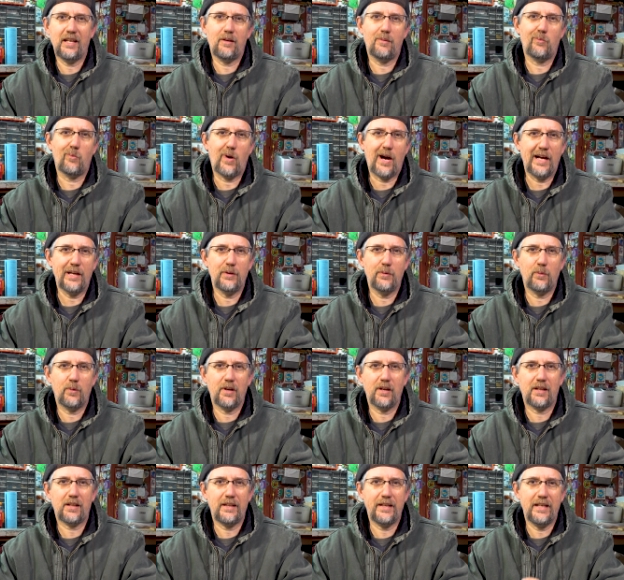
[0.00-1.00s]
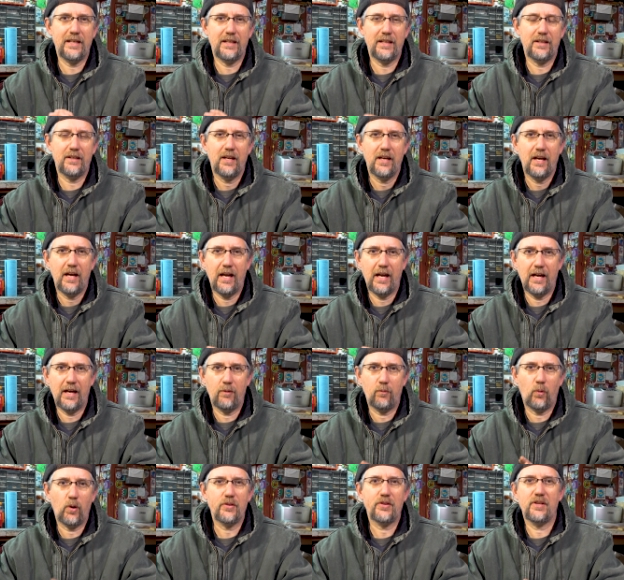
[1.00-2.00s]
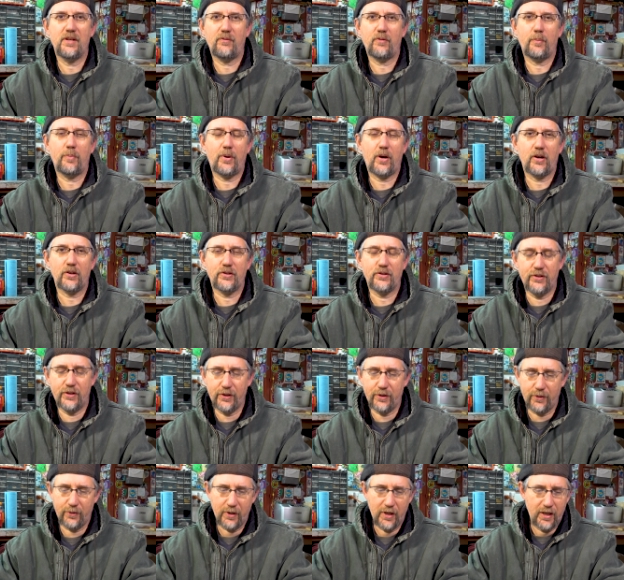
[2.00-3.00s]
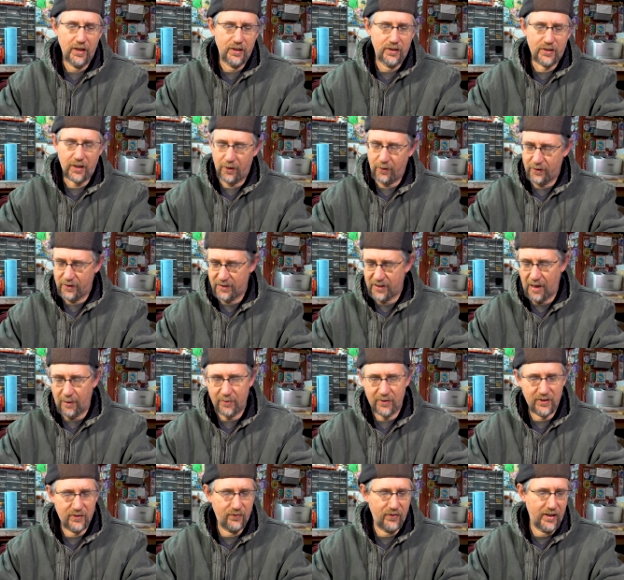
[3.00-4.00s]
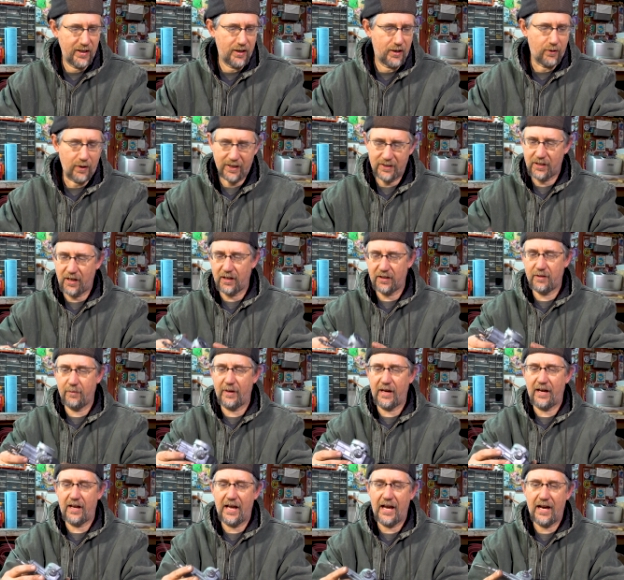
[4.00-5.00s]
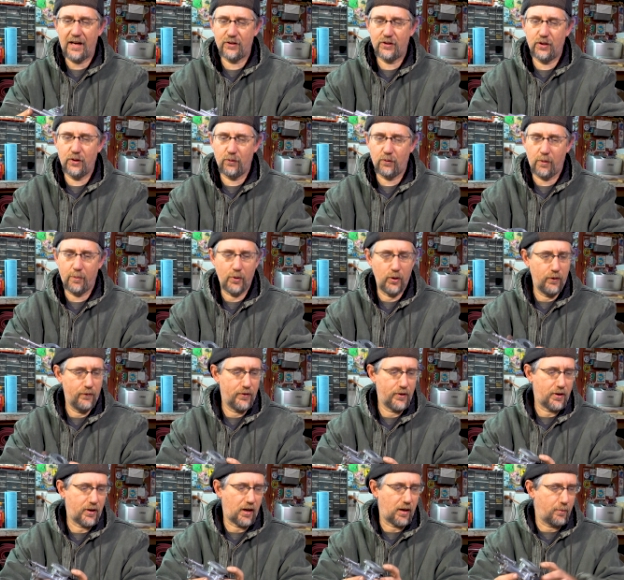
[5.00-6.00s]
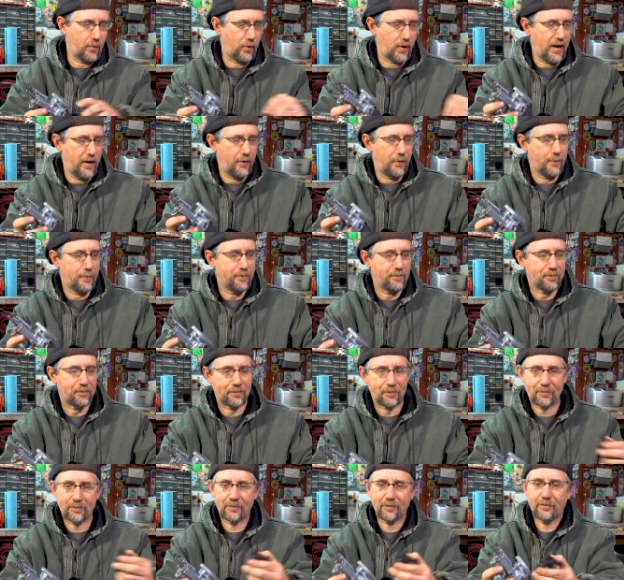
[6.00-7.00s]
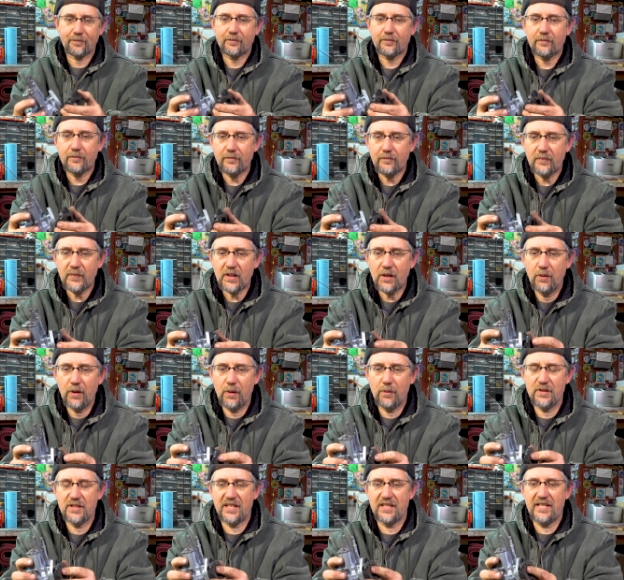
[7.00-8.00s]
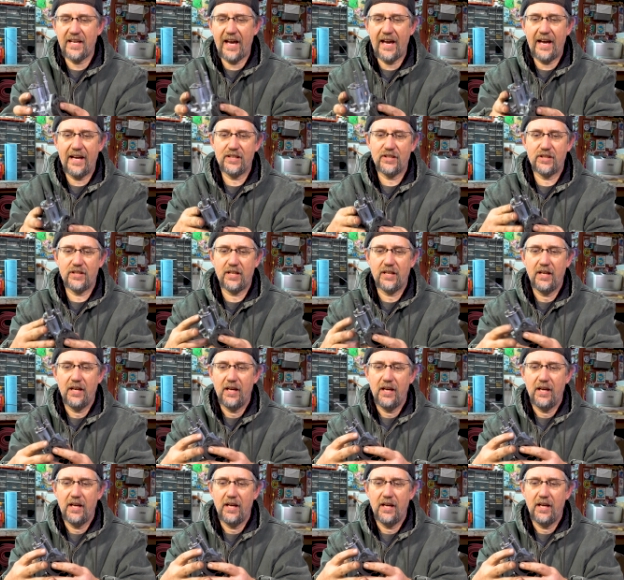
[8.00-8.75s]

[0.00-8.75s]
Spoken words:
them, why you'd want to clean it, and what the different parts do. So at the top of this video I talked about how to remove the carburetor when it was attached,